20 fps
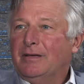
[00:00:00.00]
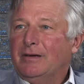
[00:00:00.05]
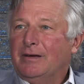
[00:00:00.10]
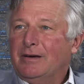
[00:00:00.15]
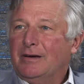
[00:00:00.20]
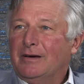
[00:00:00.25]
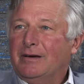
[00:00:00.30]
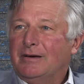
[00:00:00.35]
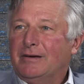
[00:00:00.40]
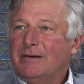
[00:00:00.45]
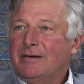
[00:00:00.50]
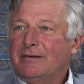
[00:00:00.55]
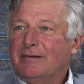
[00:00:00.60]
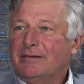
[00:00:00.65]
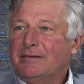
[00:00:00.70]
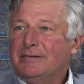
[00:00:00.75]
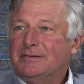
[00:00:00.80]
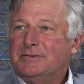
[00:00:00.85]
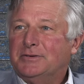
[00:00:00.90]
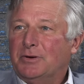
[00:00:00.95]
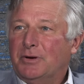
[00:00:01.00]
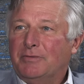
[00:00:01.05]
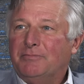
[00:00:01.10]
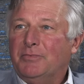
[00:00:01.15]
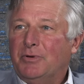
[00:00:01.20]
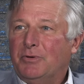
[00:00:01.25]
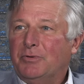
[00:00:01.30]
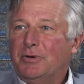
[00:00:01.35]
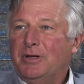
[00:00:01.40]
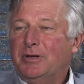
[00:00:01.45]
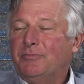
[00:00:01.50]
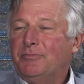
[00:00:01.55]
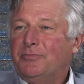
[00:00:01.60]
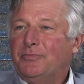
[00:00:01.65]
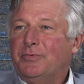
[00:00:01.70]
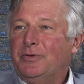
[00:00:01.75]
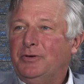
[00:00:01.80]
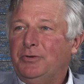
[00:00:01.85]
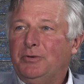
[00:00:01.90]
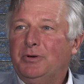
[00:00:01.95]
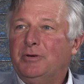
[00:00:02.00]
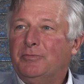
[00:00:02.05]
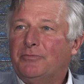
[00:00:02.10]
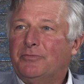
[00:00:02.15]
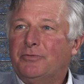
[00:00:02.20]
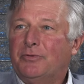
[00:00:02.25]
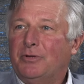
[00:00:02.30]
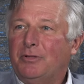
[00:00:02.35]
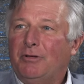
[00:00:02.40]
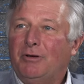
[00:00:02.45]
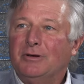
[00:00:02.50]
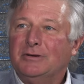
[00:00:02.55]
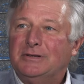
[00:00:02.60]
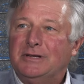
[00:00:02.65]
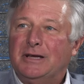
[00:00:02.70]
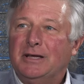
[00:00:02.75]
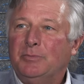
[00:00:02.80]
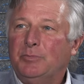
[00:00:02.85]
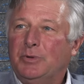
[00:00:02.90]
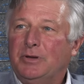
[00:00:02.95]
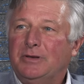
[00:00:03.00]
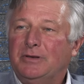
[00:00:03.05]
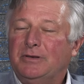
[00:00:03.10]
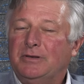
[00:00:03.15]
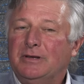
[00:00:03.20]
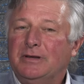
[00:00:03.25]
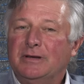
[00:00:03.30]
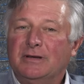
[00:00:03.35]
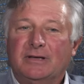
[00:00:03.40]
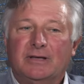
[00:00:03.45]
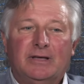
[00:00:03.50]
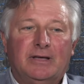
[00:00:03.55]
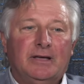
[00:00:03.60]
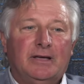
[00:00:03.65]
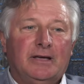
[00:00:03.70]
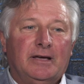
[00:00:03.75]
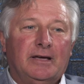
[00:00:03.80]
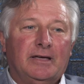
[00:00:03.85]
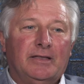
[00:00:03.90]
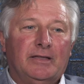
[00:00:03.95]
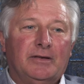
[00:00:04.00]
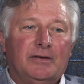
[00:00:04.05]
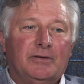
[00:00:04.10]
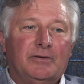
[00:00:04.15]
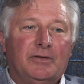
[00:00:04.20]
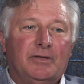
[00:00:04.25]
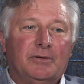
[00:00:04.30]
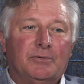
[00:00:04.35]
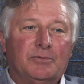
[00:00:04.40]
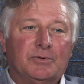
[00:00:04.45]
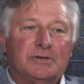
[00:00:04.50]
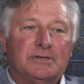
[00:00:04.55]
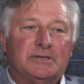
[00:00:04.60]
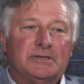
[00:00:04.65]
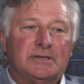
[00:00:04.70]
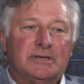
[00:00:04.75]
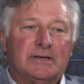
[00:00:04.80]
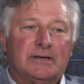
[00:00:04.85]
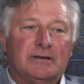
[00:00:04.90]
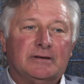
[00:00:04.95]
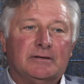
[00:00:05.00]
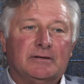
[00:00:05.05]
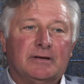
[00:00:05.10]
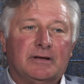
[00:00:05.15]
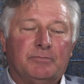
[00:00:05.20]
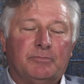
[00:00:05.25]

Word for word: Uh, so I've known him, knew him for a long time, and uh, and then there was uh, I